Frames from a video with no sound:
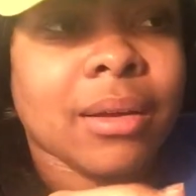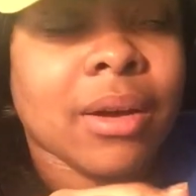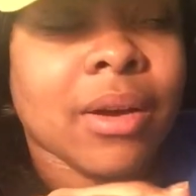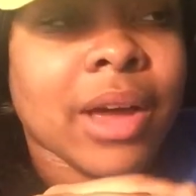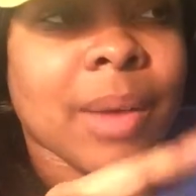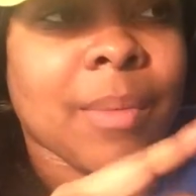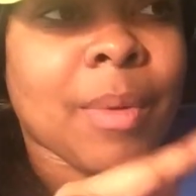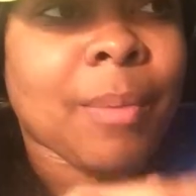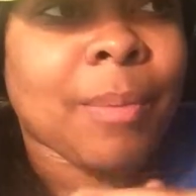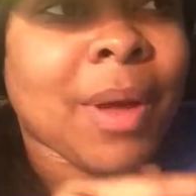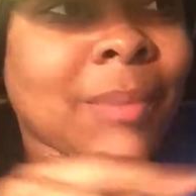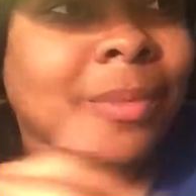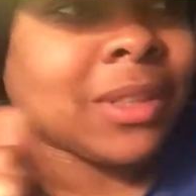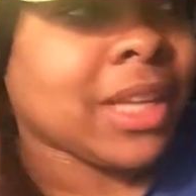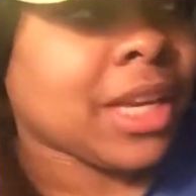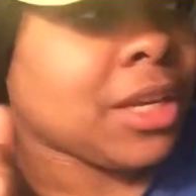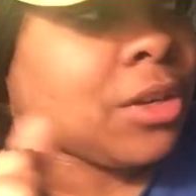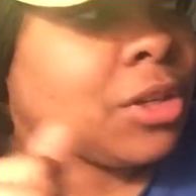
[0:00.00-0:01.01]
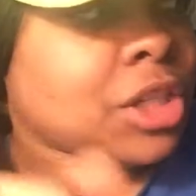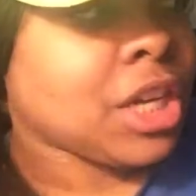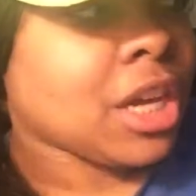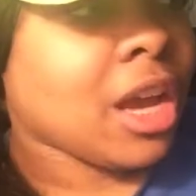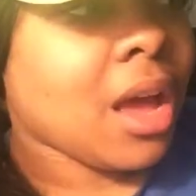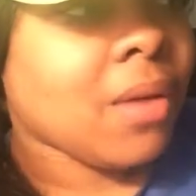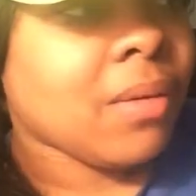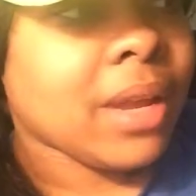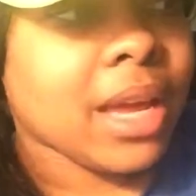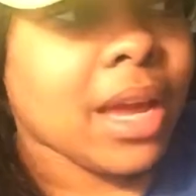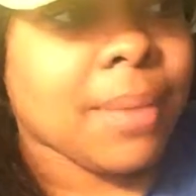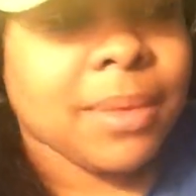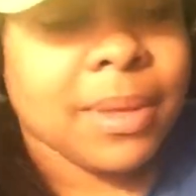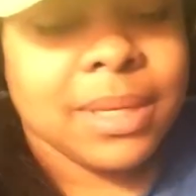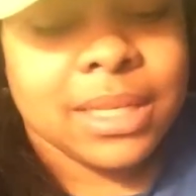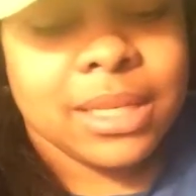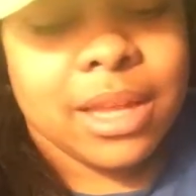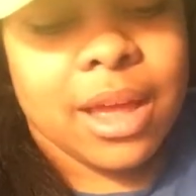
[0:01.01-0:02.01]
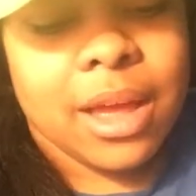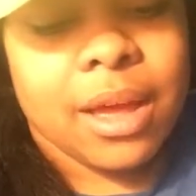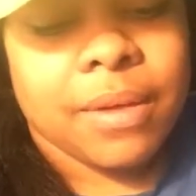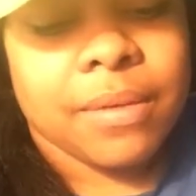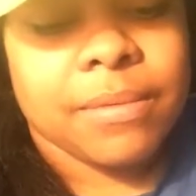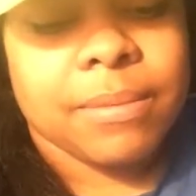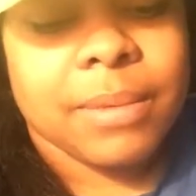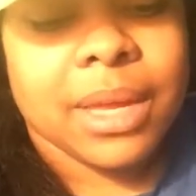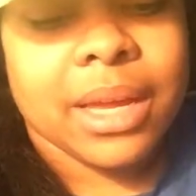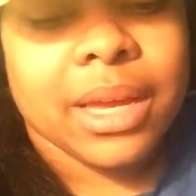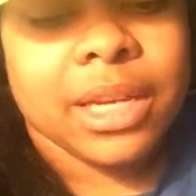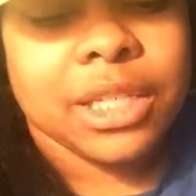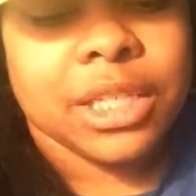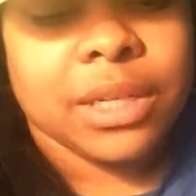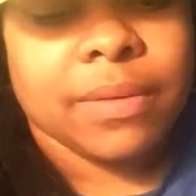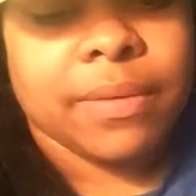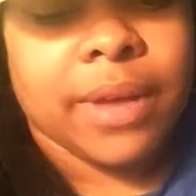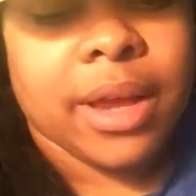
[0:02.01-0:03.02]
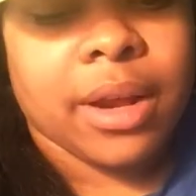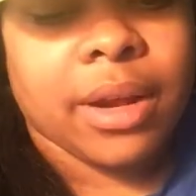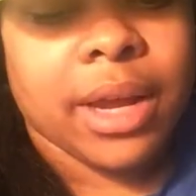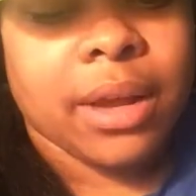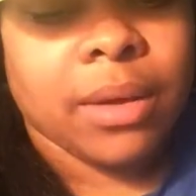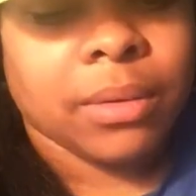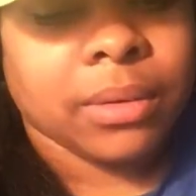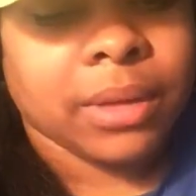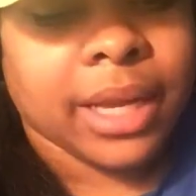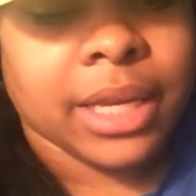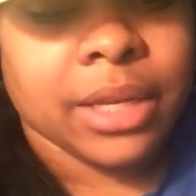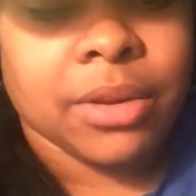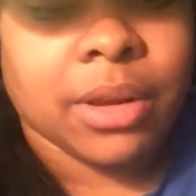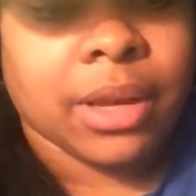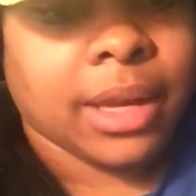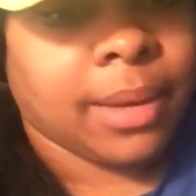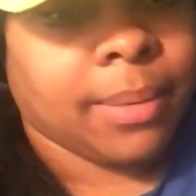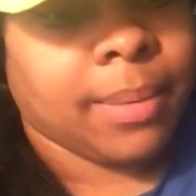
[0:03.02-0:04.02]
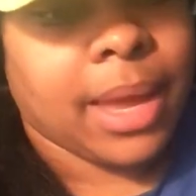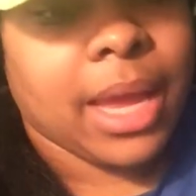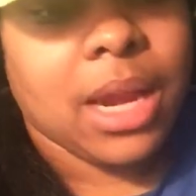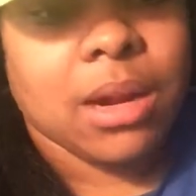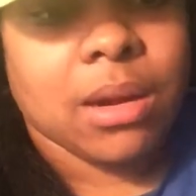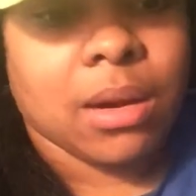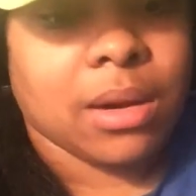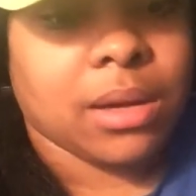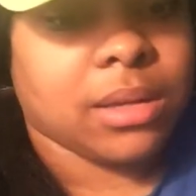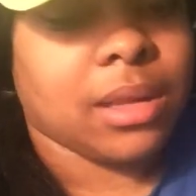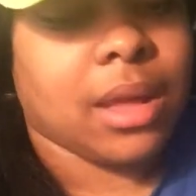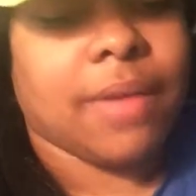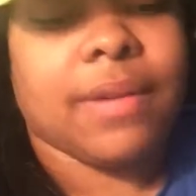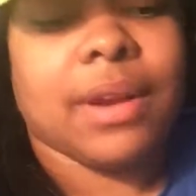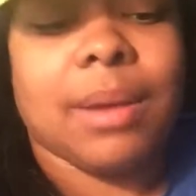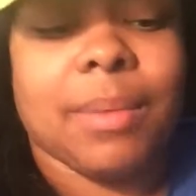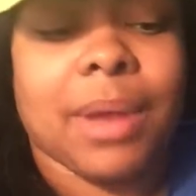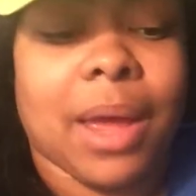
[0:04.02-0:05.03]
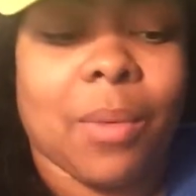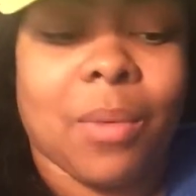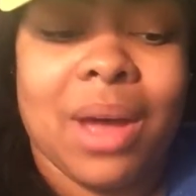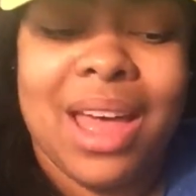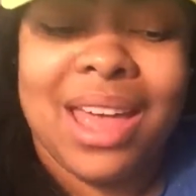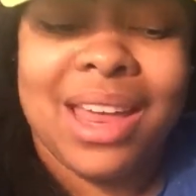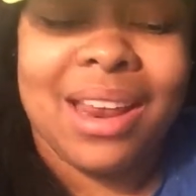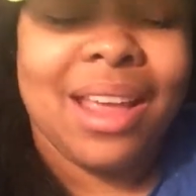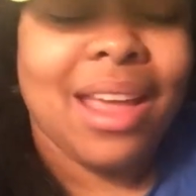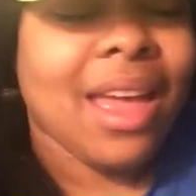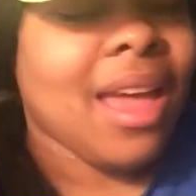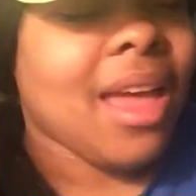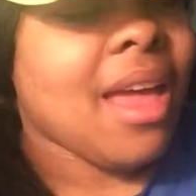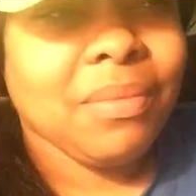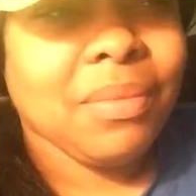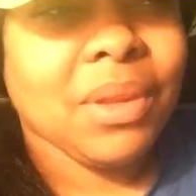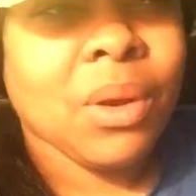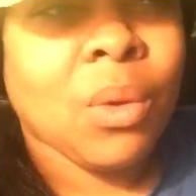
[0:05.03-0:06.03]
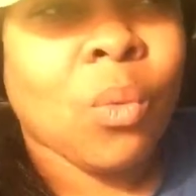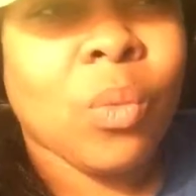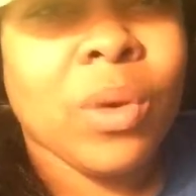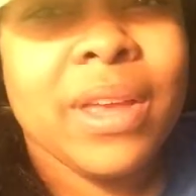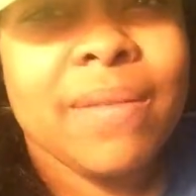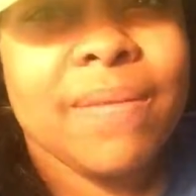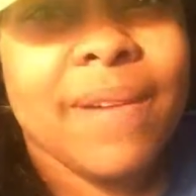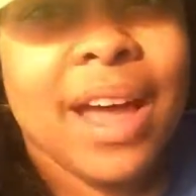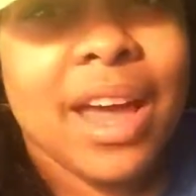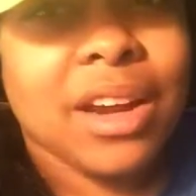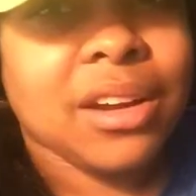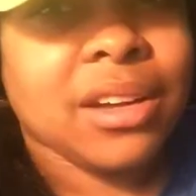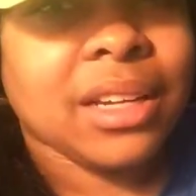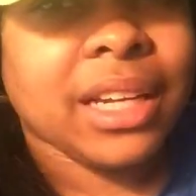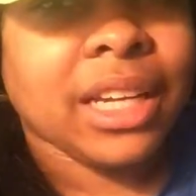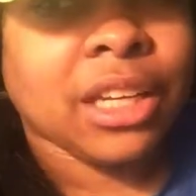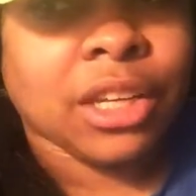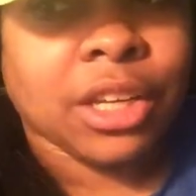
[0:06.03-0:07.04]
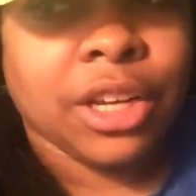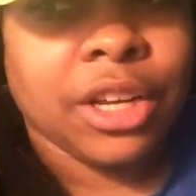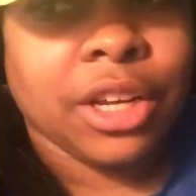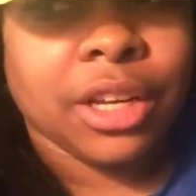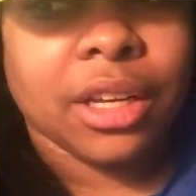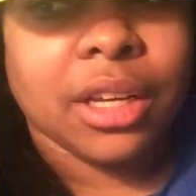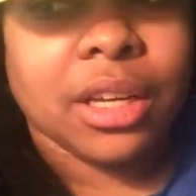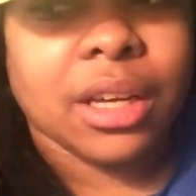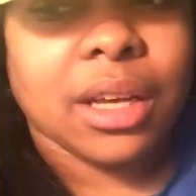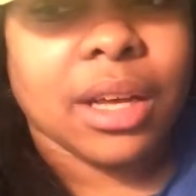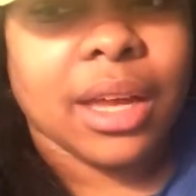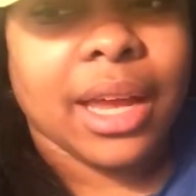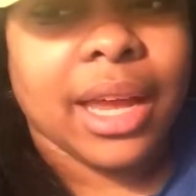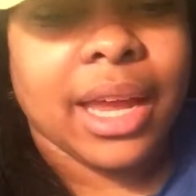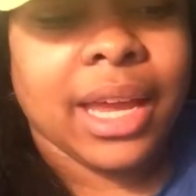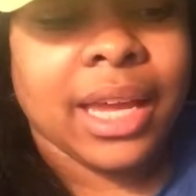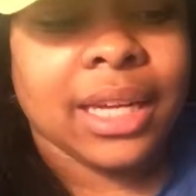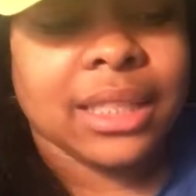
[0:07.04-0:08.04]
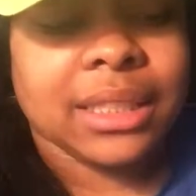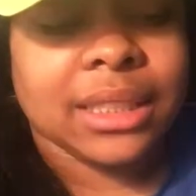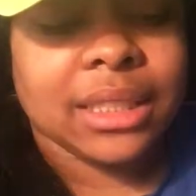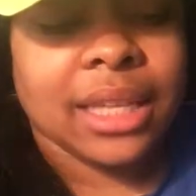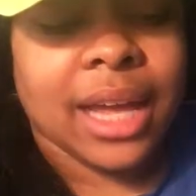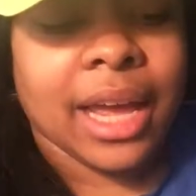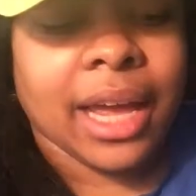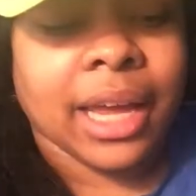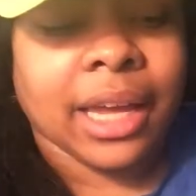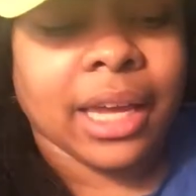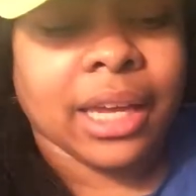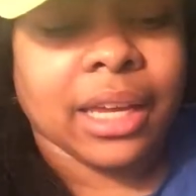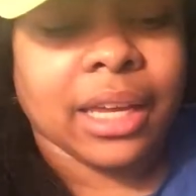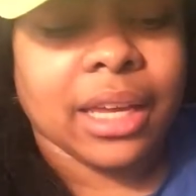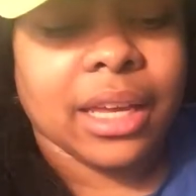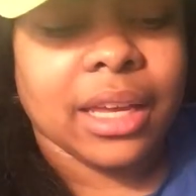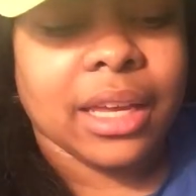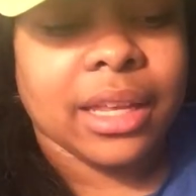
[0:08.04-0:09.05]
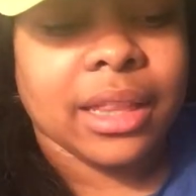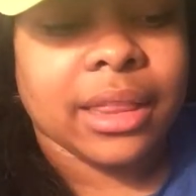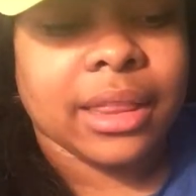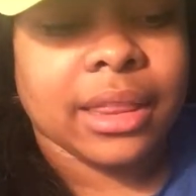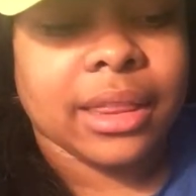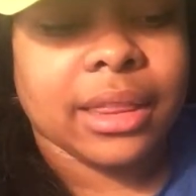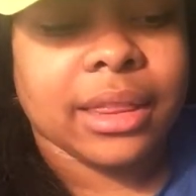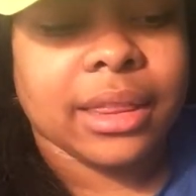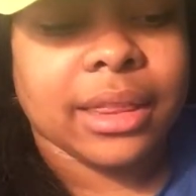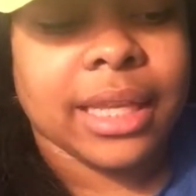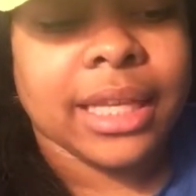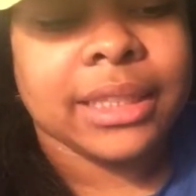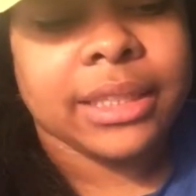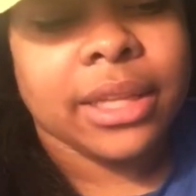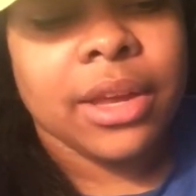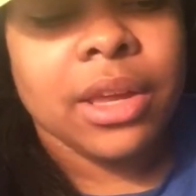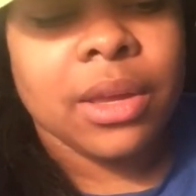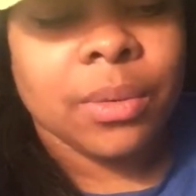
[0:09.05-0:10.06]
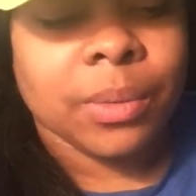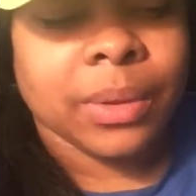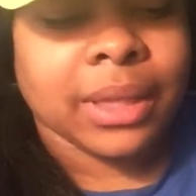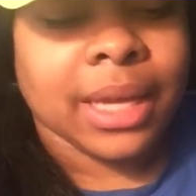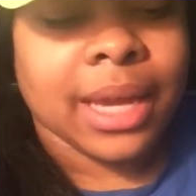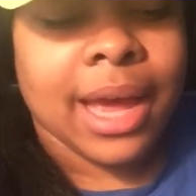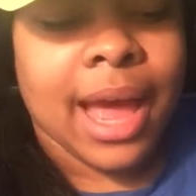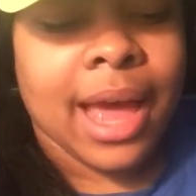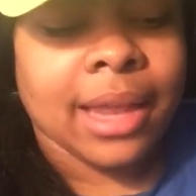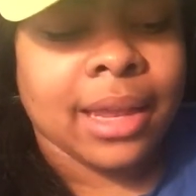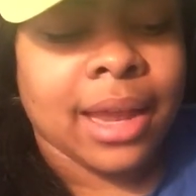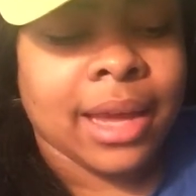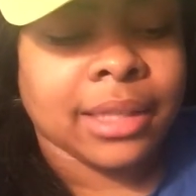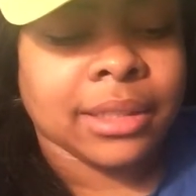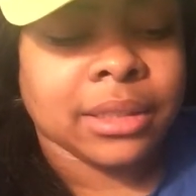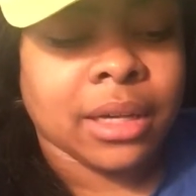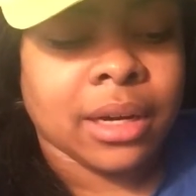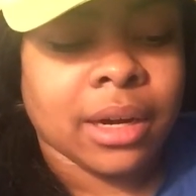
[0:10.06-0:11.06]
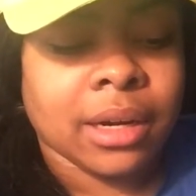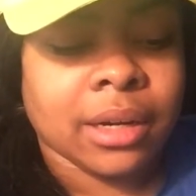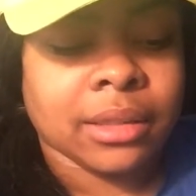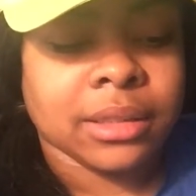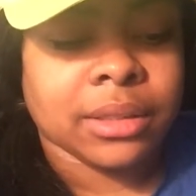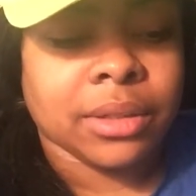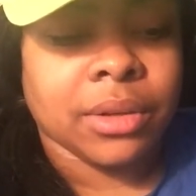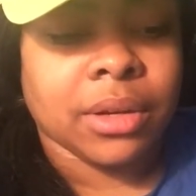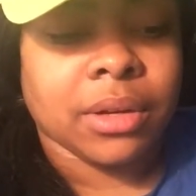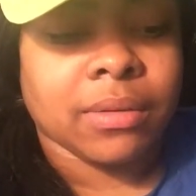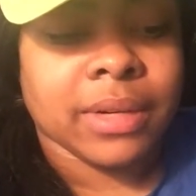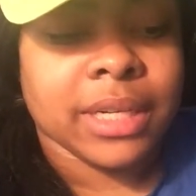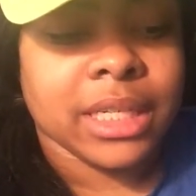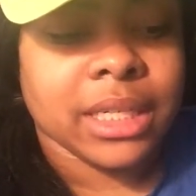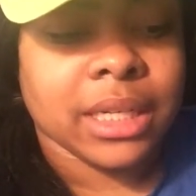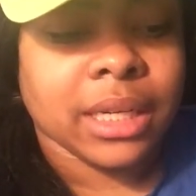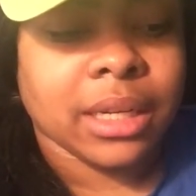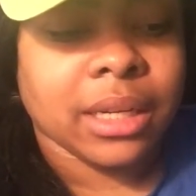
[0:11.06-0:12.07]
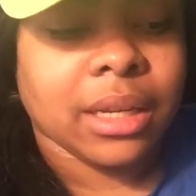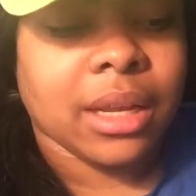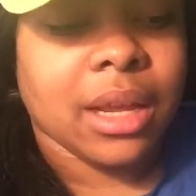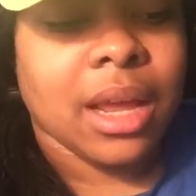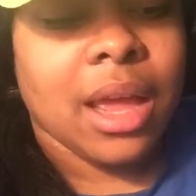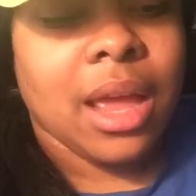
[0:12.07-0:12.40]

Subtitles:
Okay, my mom was like, you should go look up the stuff. Because she found out that you could get paid in our stuff. And I'm like, what? We finally looked. And it's like, they tell you what the guidelines are so you can reach it.